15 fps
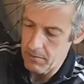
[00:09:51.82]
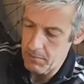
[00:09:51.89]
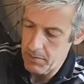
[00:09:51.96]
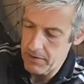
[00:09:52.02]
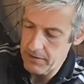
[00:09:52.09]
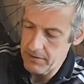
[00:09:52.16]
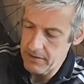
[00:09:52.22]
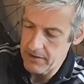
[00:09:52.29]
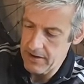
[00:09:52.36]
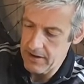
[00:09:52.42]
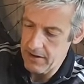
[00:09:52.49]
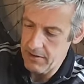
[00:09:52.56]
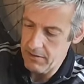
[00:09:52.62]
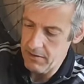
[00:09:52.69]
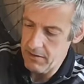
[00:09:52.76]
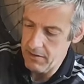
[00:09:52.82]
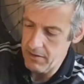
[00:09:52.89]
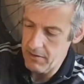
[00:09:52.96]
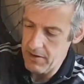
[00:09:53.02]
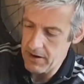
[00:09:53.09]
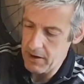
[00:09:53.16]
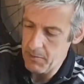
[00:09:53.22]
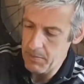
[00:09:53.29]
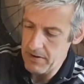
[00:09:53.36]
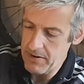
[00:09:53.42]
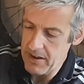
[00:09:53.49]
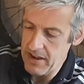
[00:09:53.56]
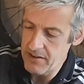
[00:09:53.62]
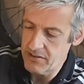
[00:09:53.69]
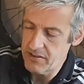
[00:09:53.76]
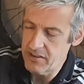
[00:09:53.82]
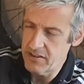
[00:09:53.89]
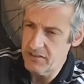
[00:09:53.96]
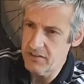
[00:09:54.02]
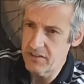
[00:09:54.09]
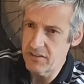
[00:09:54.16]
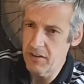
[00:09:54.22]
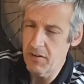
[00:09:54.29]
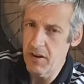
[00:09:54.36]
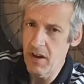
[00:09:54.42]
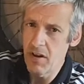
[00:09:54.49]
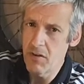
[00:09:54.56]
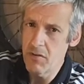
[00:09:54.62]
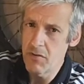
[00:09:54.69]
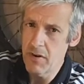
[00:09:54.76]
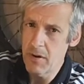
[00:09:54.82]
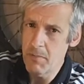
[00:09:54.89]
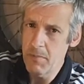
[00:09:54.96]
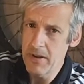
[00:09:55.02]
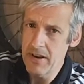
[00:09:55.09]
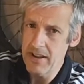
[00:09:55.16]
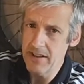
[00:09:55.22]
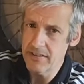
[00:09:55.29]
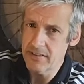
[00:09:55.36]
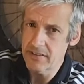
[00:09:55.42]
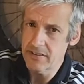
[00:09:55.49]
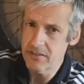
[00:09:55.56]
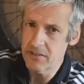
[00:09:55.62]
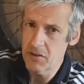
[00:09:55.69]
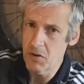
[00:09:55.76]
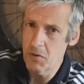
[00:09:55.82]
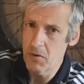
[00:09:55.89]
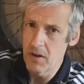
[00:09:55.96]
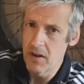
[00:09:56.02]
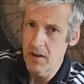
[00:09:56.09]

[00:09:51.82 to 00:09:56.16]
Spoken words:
press it down. The recommendation is to do it over a minute. So